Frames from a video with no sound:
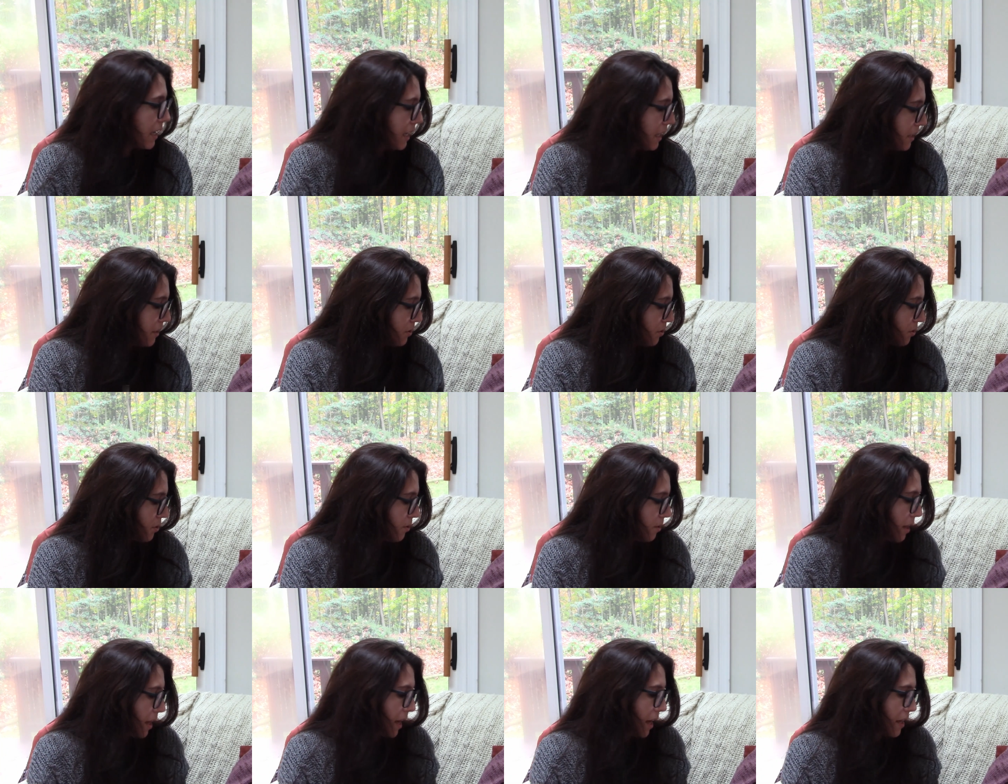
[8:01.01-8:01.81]
into
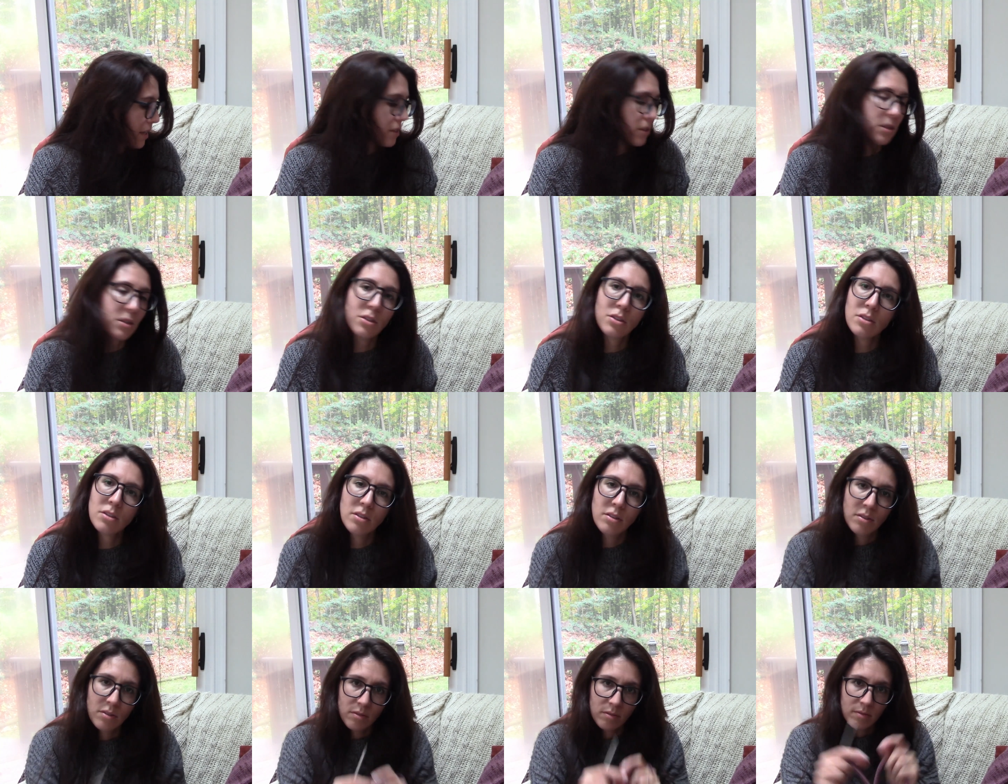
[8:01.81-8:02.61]
that
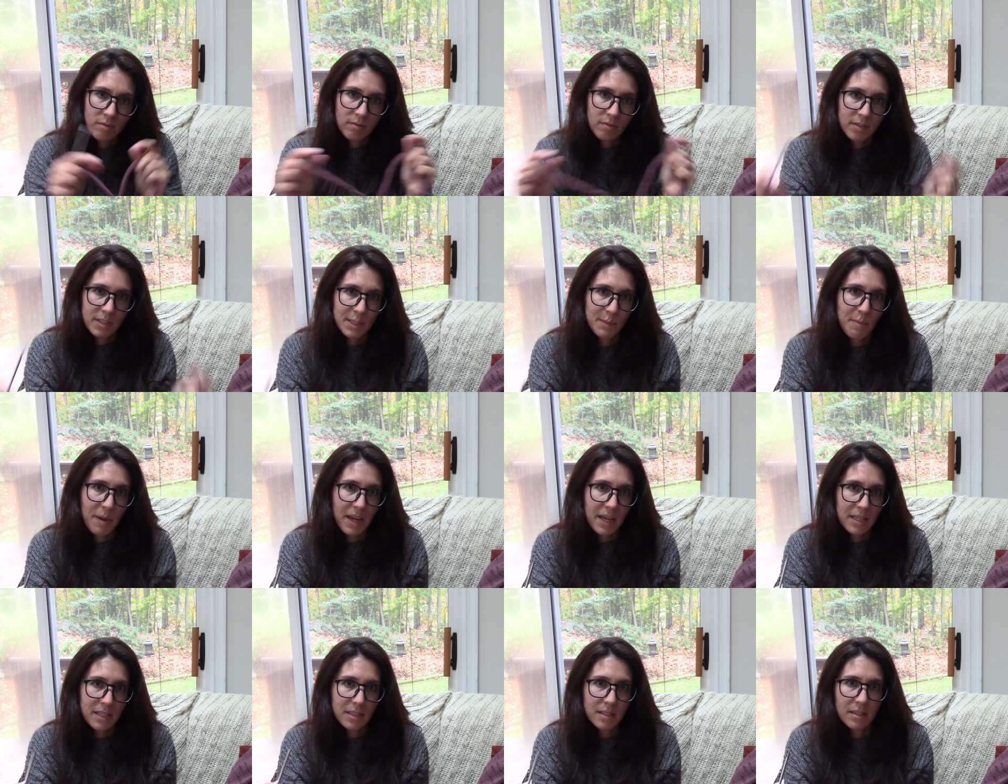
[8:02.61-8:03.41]

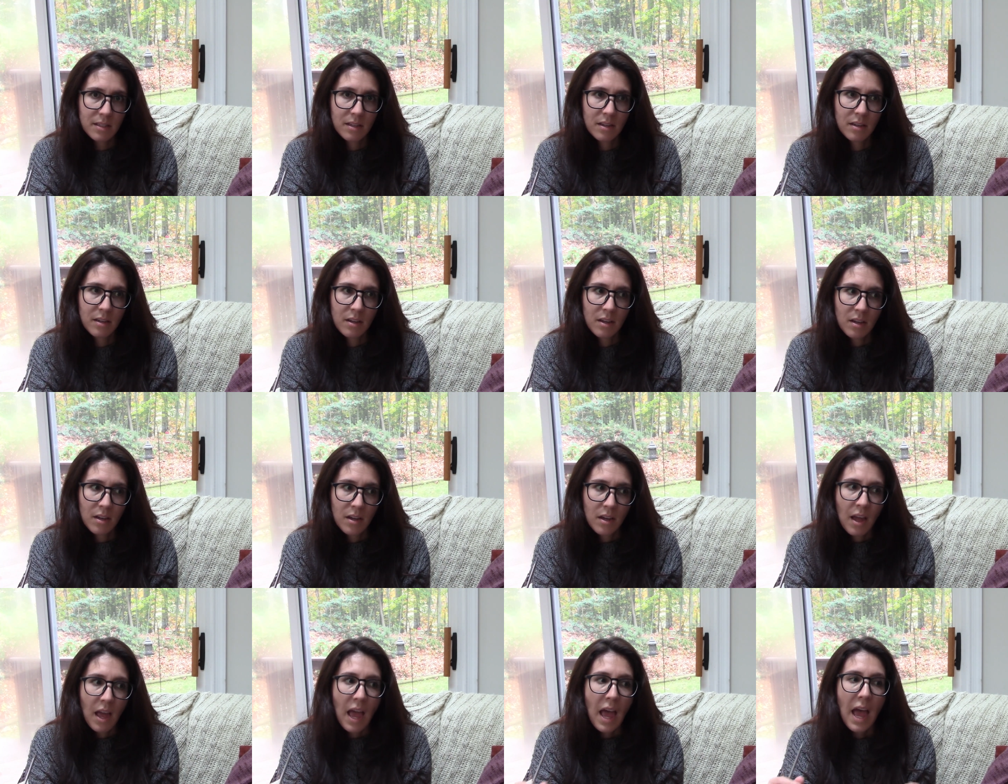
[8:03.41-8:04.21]
space
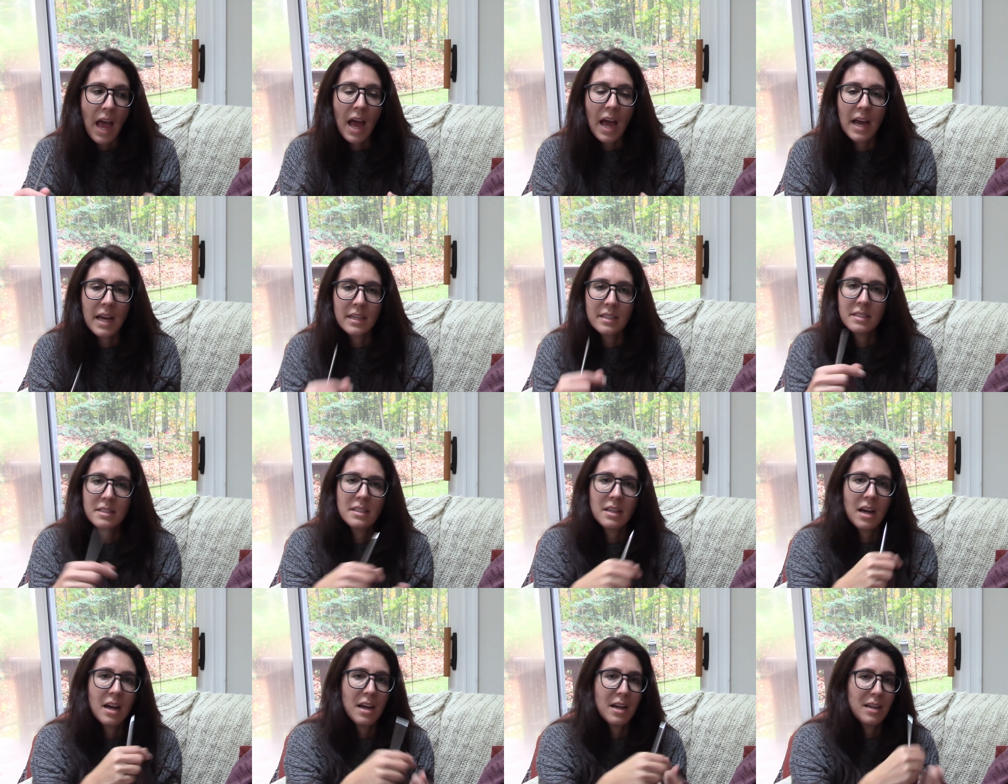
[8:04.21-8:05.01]
as
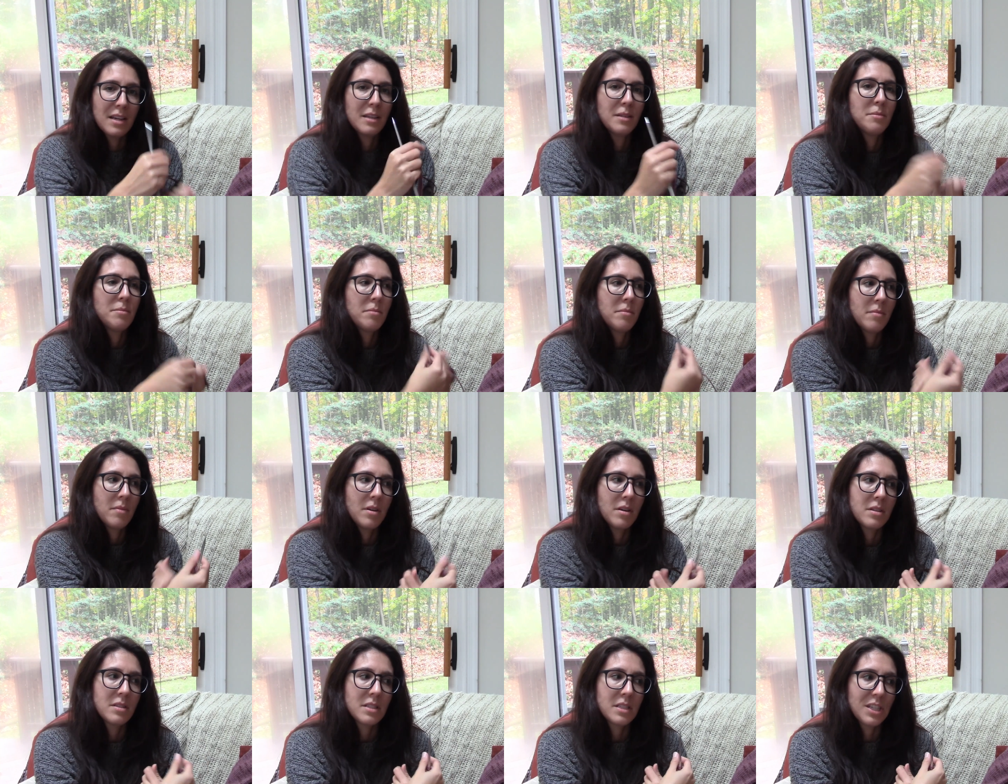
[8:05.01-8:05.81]
I am
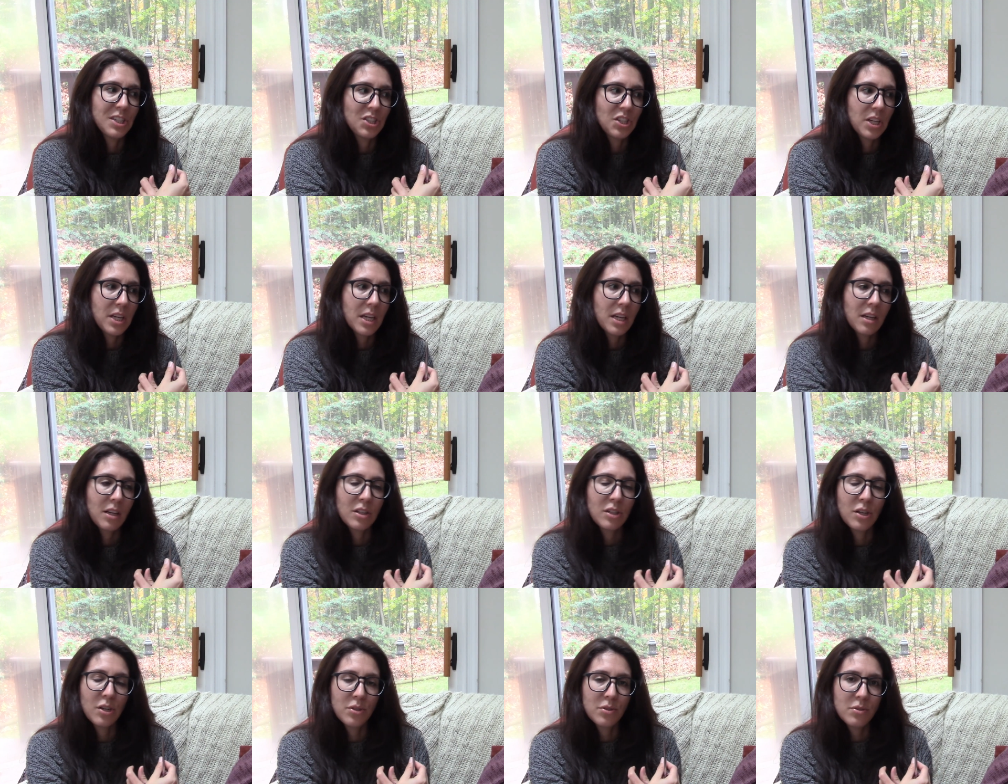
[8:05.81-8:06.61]
stitching it
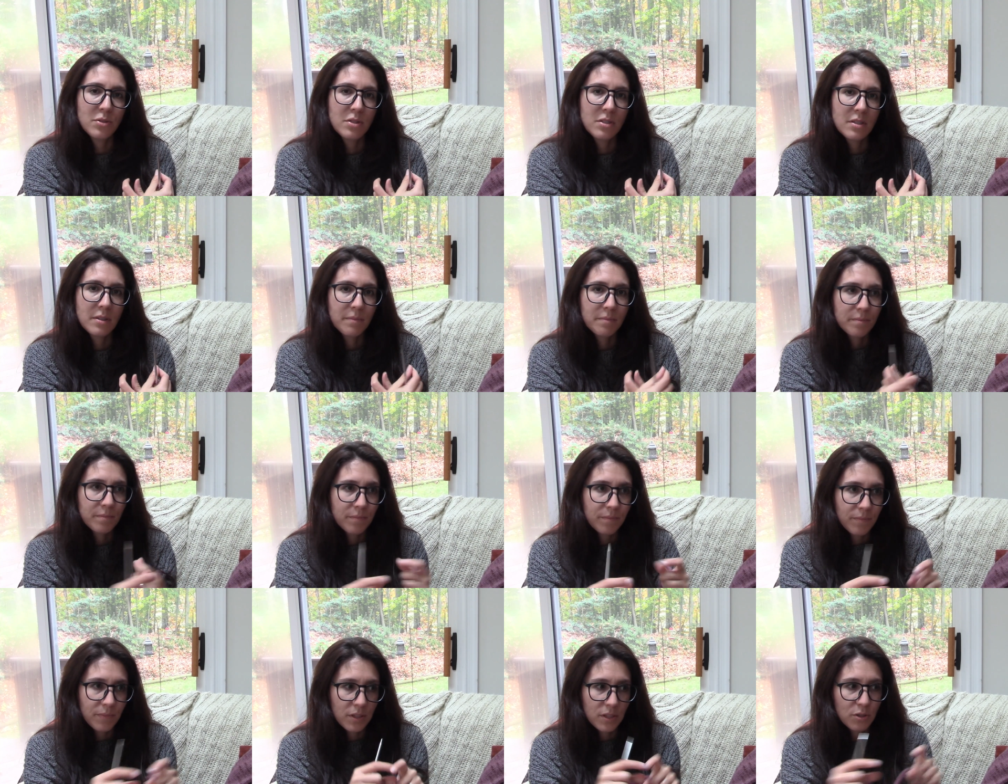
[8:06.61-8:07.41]
closed,
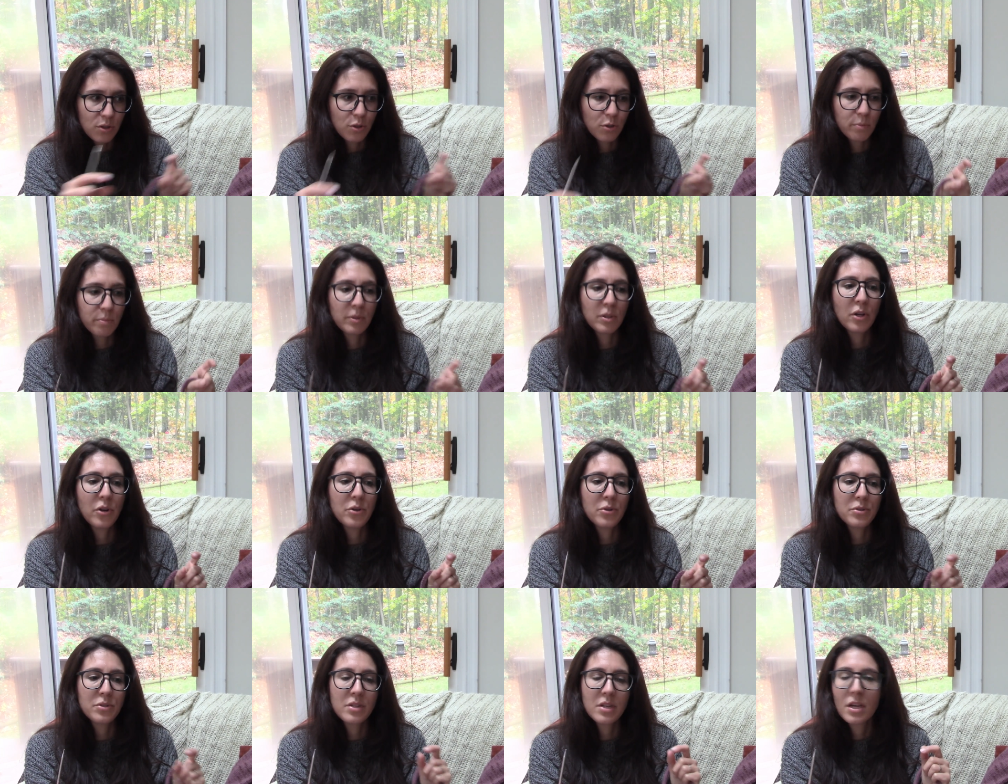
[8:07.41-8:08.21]
the tube
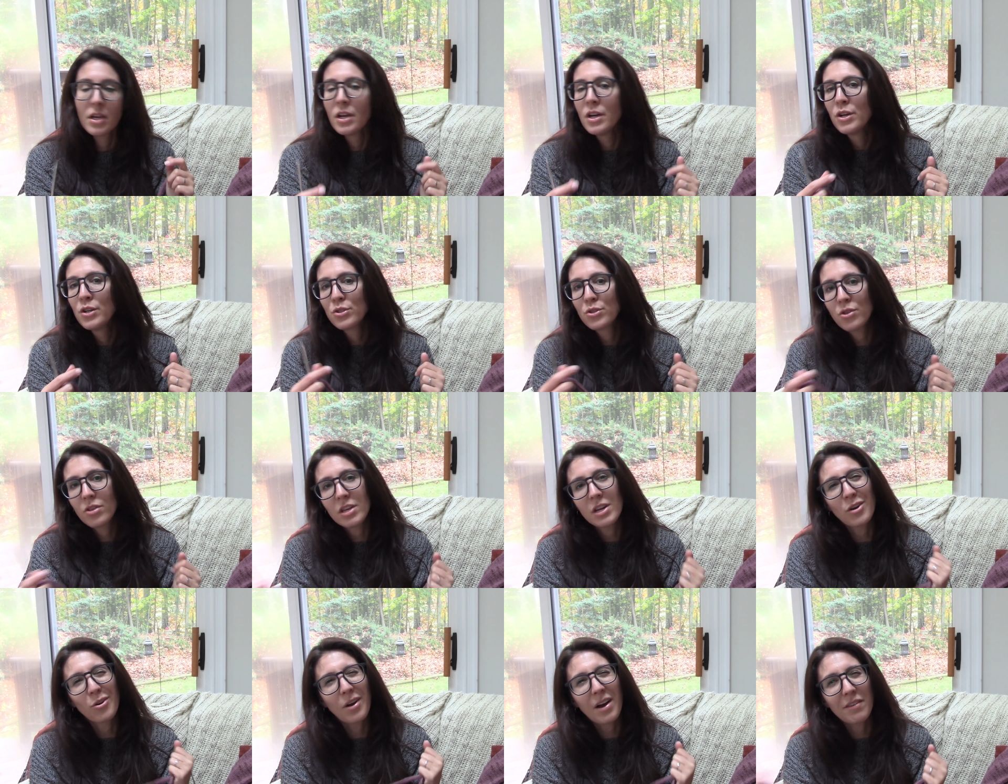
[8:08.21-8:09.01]
closed, so that I
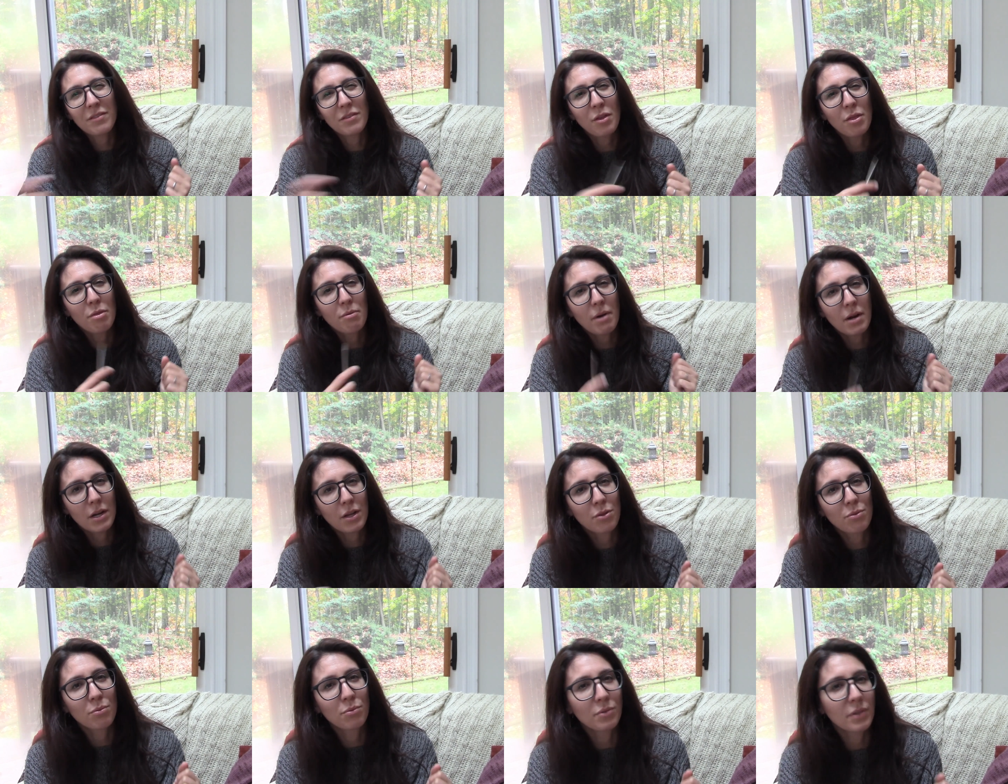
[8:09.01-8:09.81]
don't have to thread
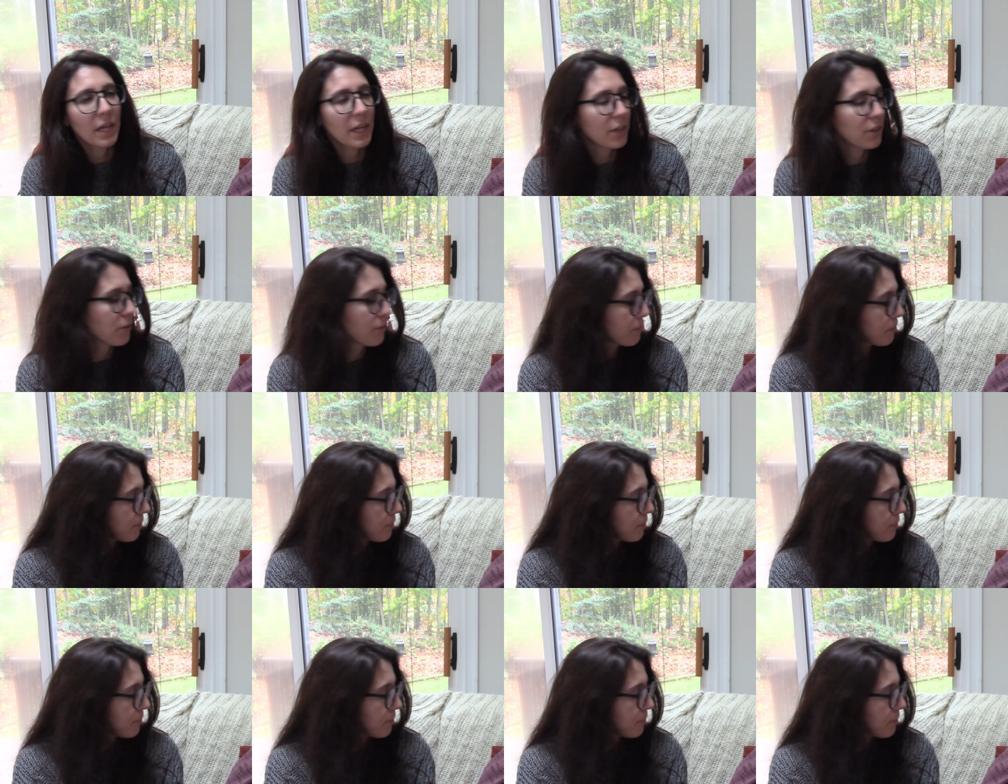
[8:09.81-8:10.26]
it through later.